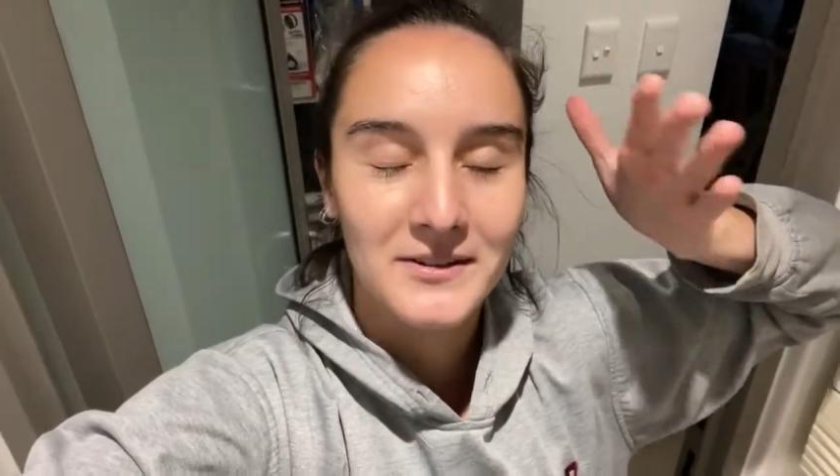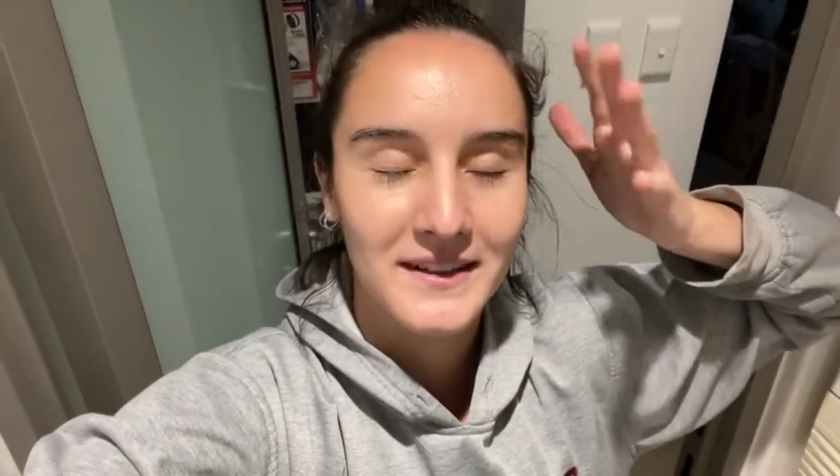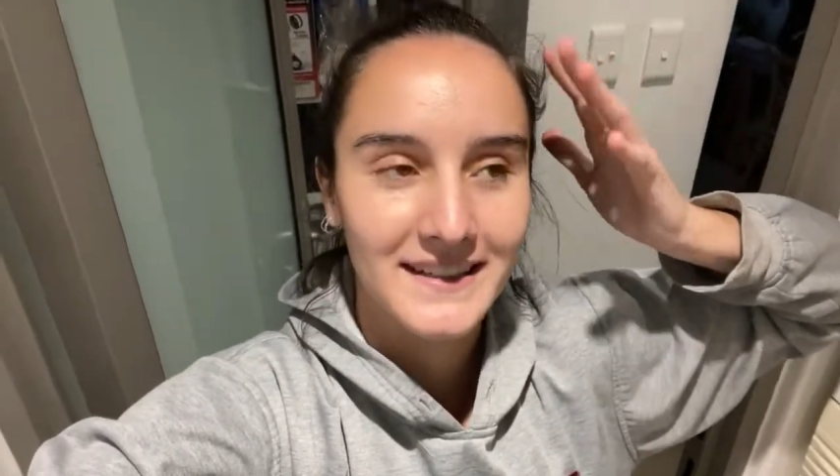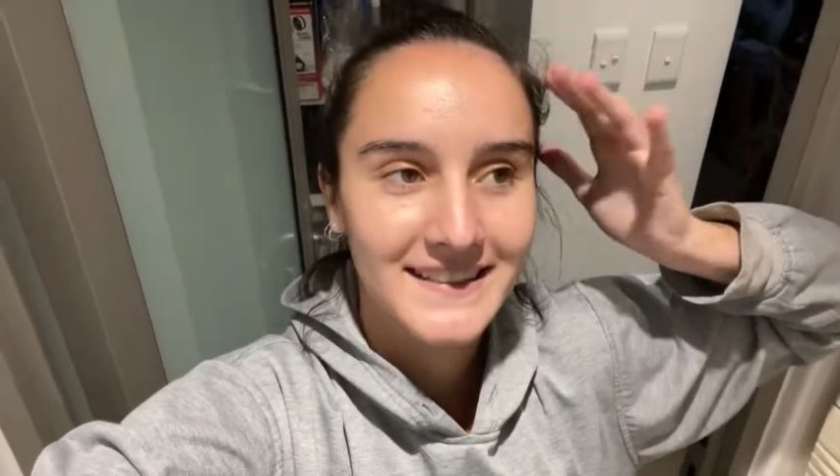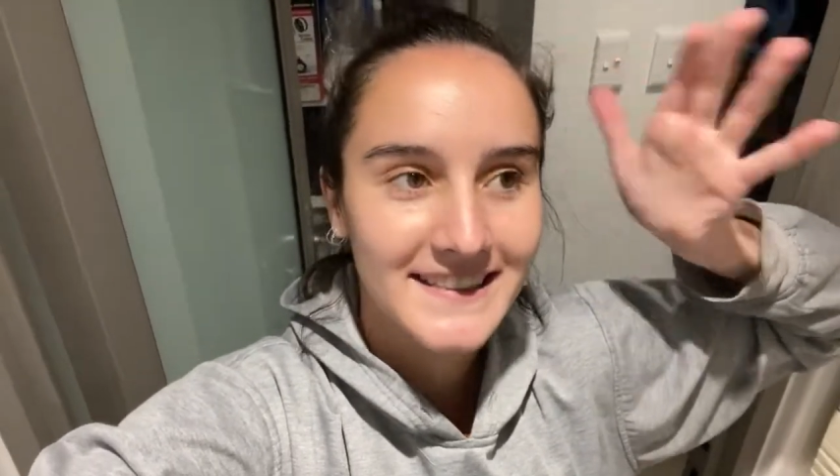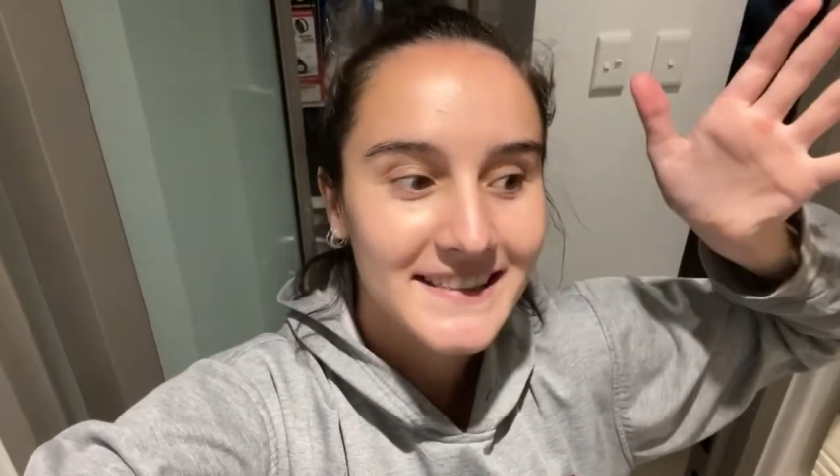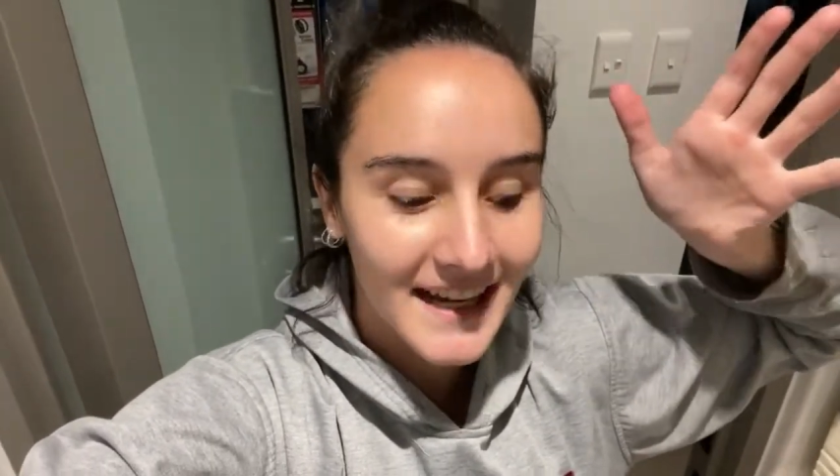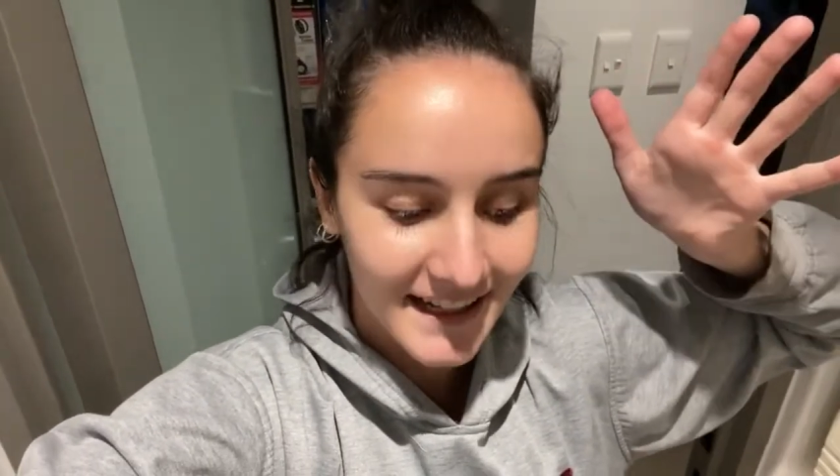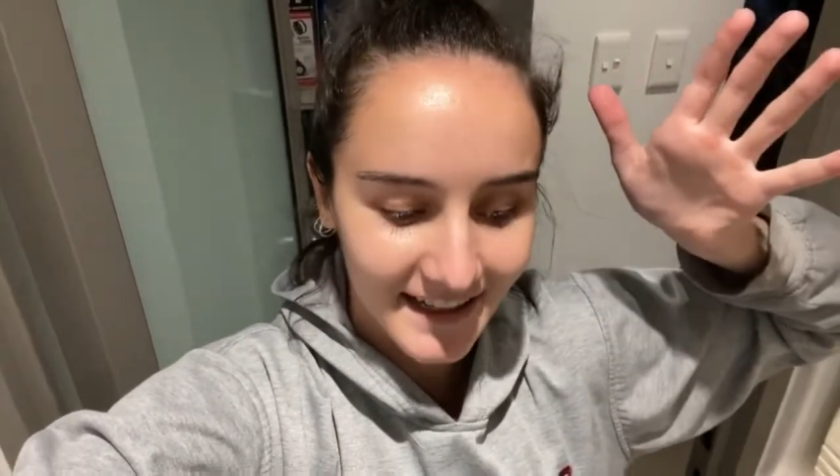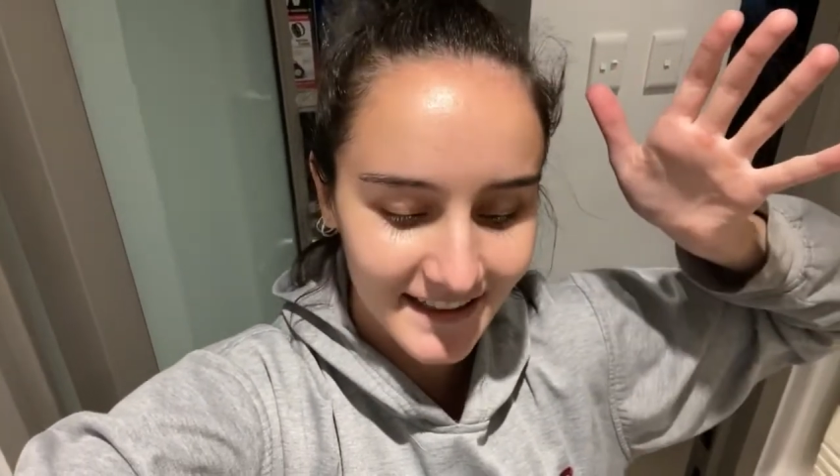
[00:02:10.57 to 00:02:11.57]
doing is
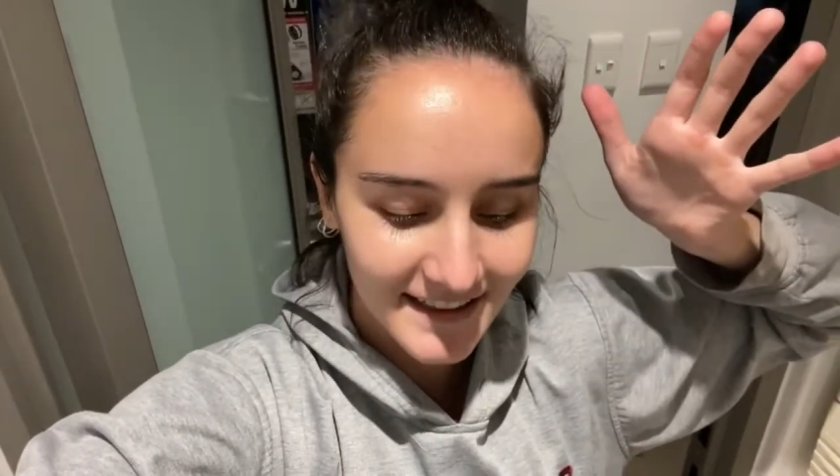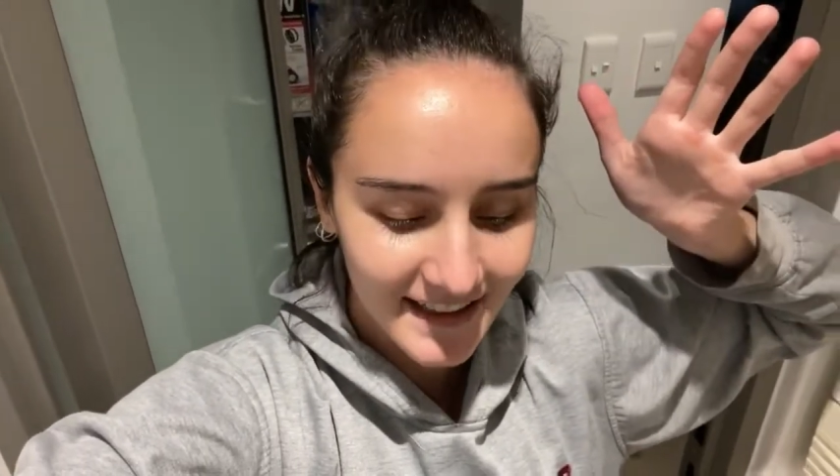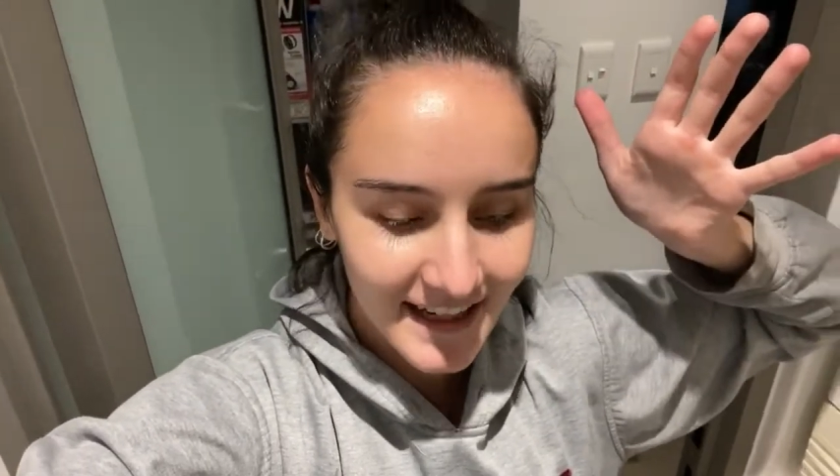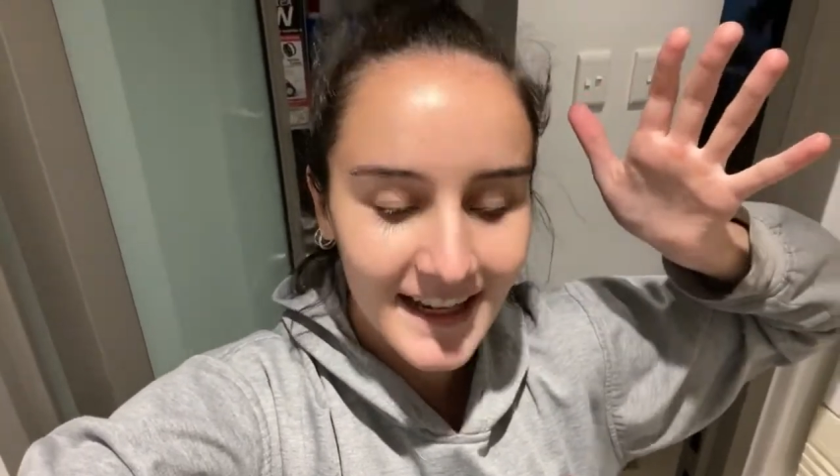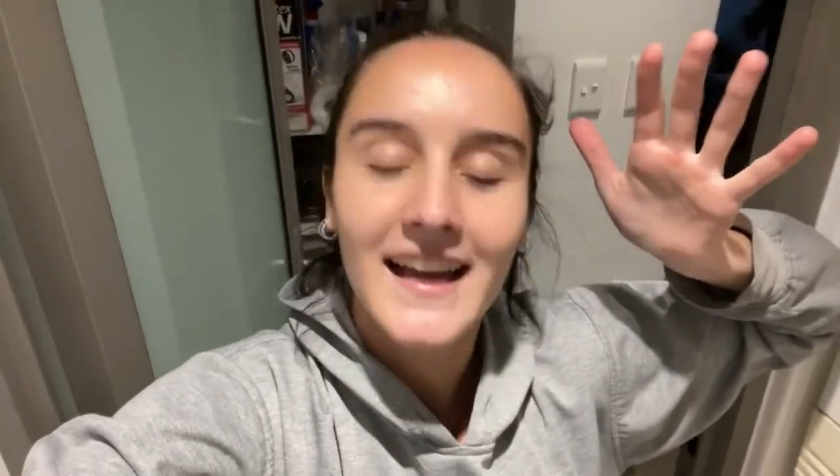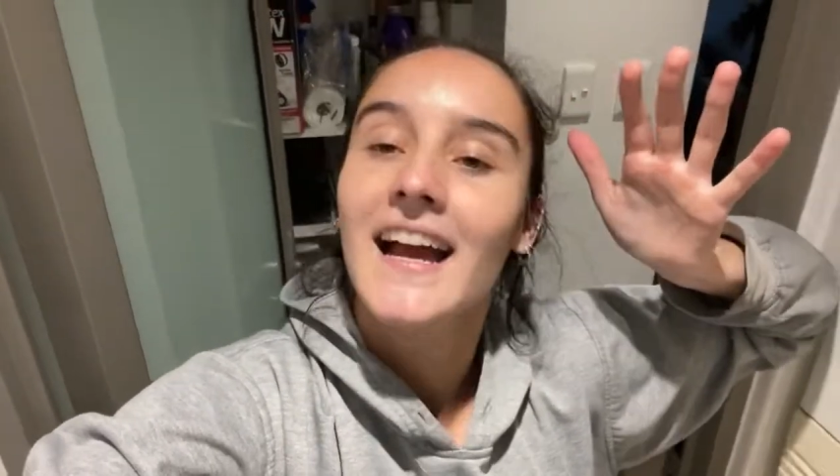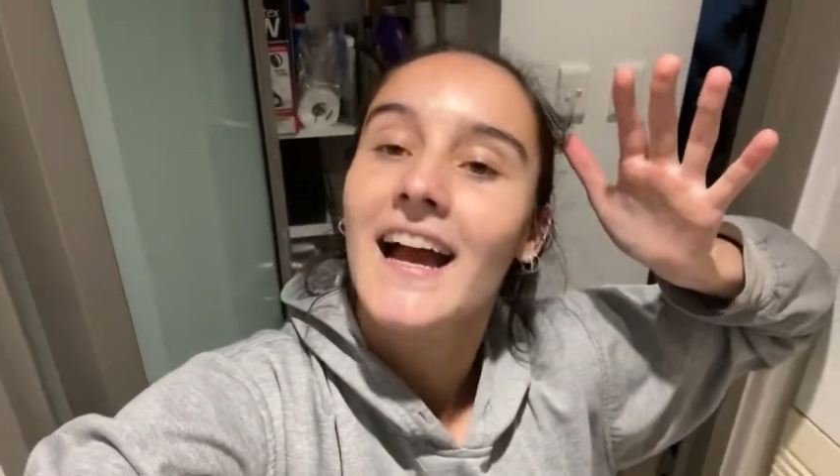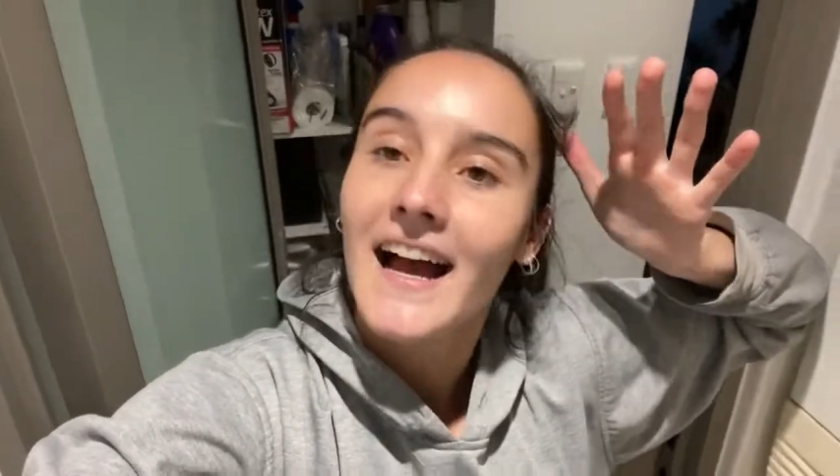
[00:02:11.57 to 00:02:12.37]
studying,